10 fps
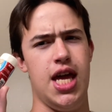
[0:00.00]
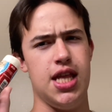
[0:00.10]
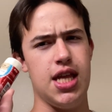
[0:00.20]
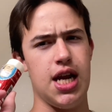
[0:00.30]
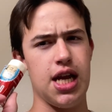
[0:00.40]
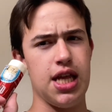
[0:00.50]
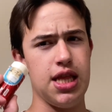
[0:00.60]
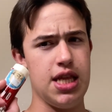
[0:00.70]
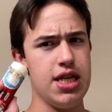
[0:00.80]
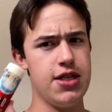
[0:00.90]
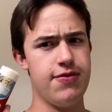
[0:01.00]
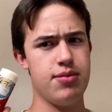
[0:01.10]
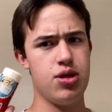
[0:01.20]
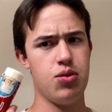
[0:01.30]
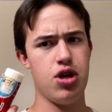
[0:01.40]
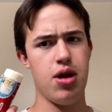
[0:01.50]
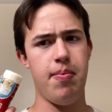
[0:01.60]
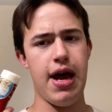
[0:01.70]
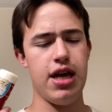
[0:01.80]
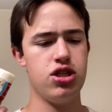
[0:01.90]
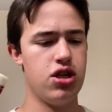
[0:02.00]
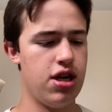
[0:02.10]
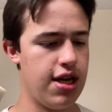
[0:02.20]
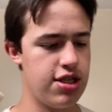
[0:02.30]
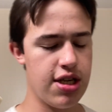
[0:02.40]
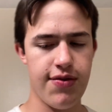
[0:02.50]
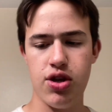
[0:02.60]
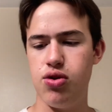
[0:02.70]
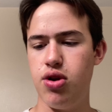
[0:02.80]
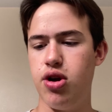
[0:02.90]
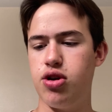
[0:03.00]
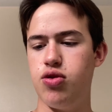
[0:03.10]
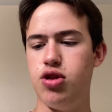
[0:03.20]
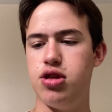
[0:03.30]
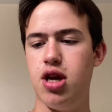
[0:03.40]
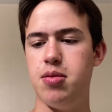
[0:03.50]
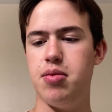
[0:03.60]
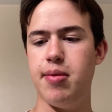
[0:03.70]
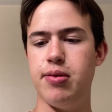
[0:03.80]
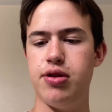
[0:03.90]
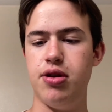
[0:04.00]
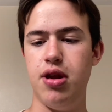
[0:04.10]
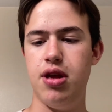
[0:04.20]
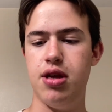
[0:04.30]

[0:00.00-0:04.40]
Then I got this from someone in a pasture, and I actually gave that old Arco in the tub to my brother.